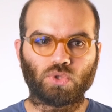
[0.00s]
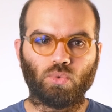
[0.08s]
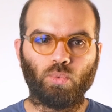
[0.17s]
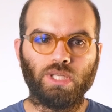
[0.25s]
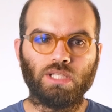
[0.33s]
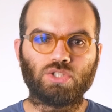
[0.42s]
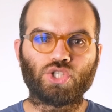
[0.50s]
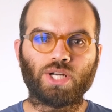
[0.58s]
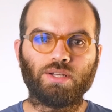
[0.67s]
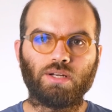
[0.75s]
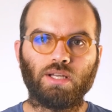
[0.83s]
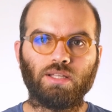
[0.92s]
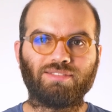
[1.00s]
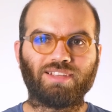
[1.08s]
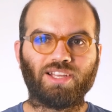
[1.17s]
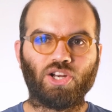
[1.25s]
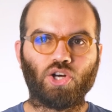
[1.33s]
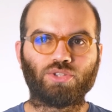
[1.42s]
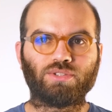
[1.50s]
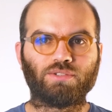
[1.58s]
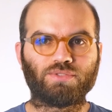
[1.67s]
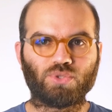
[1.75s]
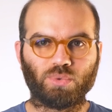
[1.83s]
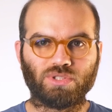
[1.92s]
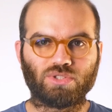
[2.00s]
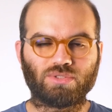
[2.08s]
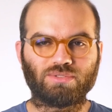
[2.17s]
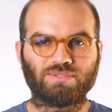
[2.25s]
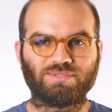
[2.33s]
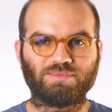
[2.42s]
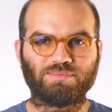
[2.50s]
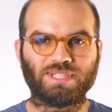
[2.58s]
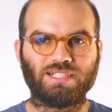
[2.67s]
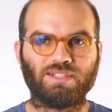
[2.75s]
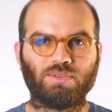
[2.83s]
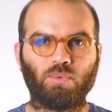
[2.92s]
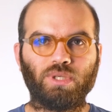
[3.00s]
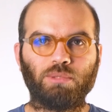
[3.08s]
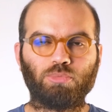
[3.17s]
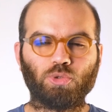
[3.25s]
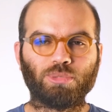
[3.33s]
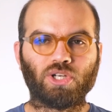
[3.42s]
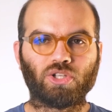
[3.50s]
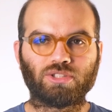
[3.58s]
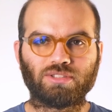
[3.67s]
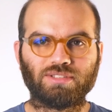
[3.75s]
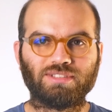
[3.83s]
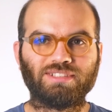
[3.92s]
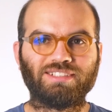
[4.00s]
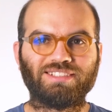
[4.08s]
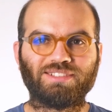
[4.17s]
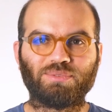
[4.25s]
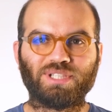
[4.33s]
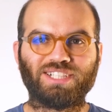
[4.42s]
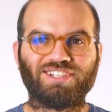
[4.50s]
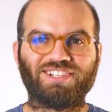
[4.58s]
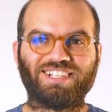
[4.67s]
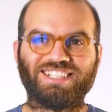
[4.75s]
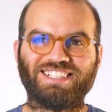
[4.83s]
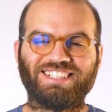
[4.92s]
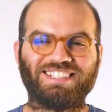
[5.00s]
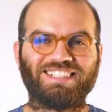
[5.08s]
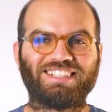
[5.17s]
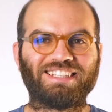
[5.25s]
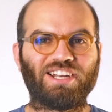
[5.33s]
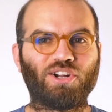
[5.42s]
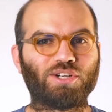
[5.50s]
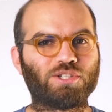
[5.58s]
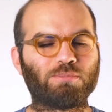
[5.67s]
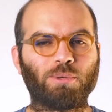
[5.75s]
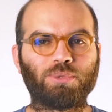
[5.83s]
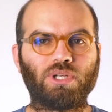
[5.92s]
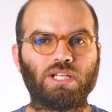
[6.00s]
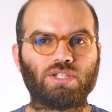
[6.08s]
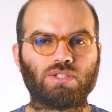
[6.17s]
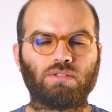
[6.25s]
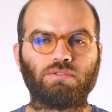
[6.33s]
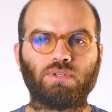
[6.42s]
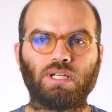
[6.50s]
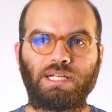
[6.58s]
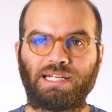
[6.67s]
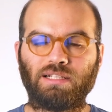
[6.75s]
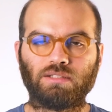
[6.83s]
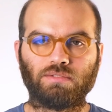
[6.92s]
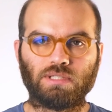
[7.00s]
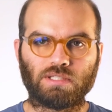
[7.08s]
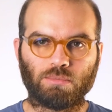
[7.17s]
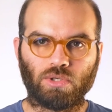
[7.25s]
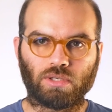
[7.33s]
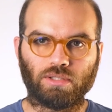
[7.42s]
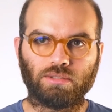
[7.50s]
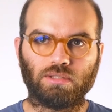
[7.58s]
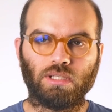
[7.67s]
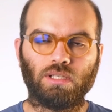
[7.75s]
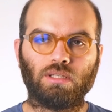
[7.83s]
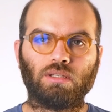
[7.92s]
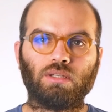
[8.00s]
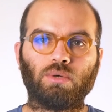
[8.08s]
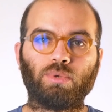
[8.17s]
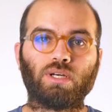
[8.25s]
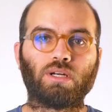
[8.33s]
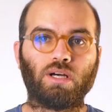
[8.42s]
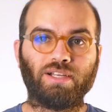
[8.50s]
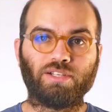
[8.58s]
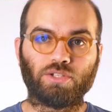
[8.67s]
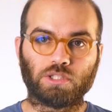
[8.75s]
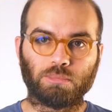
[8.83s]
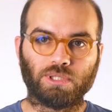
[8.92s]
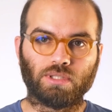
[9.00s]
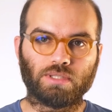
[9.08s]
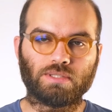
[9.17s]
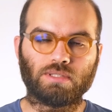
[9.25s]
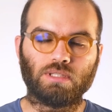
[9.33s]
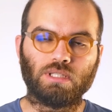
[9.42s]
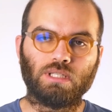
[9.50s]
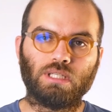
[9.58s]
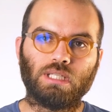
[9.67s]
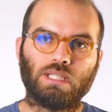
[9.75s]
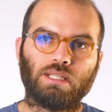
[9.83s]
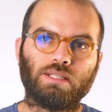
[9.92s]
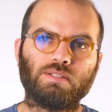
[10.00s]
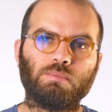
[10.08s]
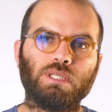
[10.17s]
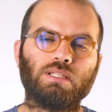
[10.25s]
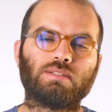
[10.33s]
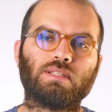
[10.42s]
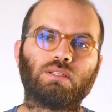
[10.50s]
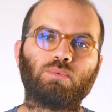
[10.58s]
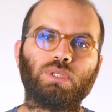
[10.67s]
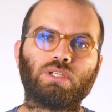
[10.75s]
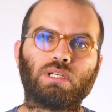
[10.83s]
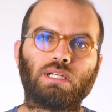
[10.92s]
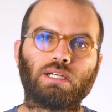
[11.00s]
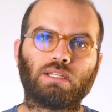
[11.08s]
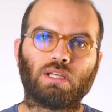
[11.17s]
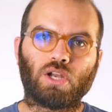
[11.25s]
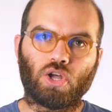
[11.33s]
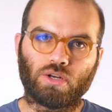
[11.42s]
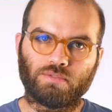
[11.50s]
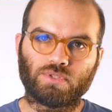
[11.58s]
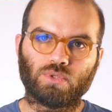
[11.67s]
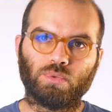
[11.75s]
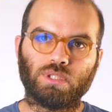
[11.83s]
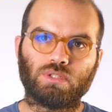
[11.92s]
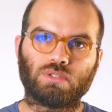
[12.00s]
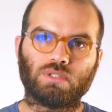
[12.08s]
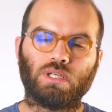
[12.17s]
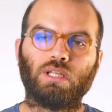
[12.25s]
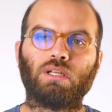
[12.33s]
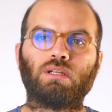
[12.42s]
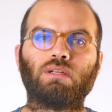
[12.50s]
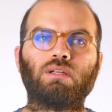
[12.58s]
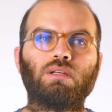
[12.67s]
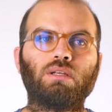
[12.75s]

We generate a lot of sewage. We poop a lot. We are a large population for a relatively small country. We are highly urbanized. This means that we collect a lot of sewage in